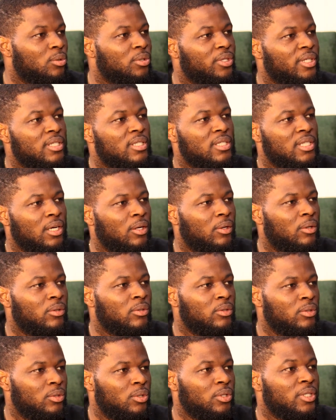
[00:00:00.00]
to resell
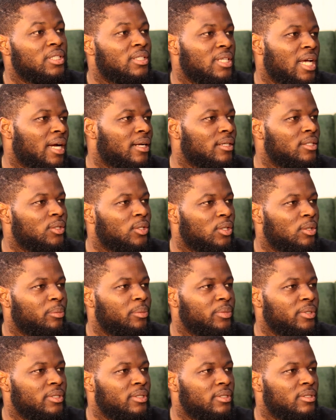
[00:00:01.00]
to recycling
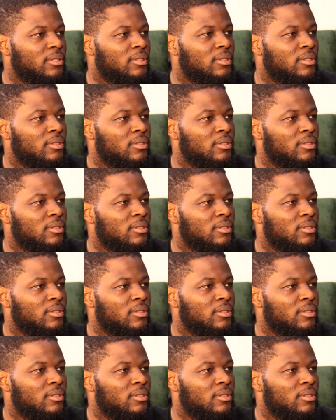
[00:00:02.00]
companies.